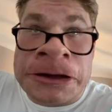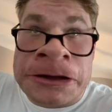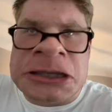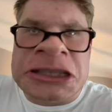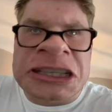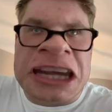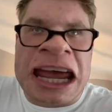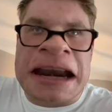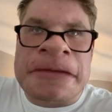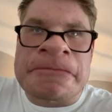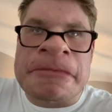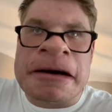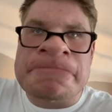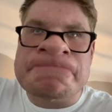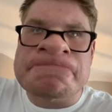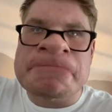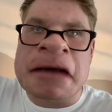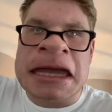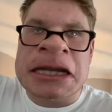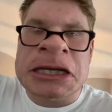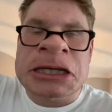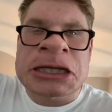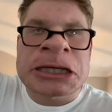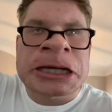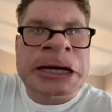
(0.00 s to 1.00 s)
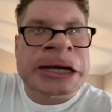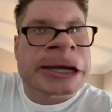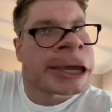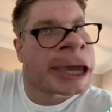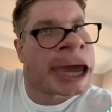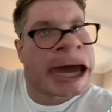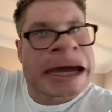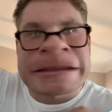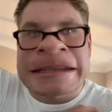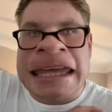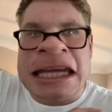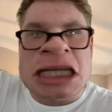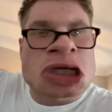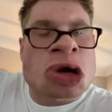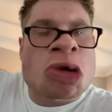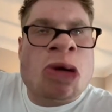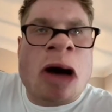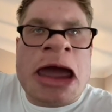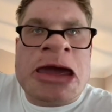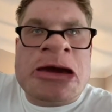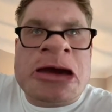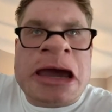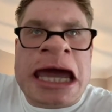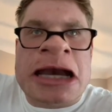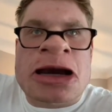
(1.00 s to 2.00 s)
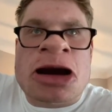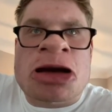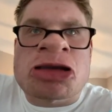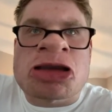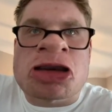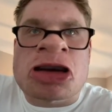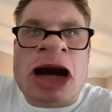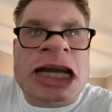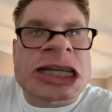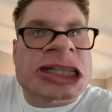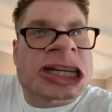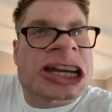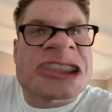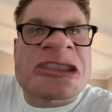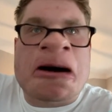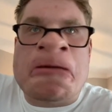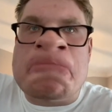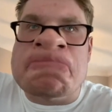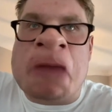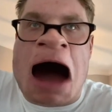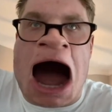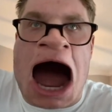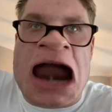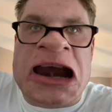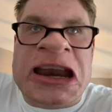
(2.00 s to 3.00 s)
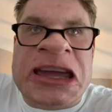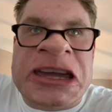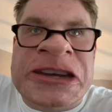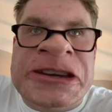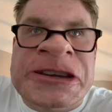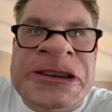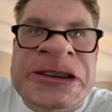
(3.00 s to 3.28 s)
Son of a bitch. And that's why you cannot trust nobody.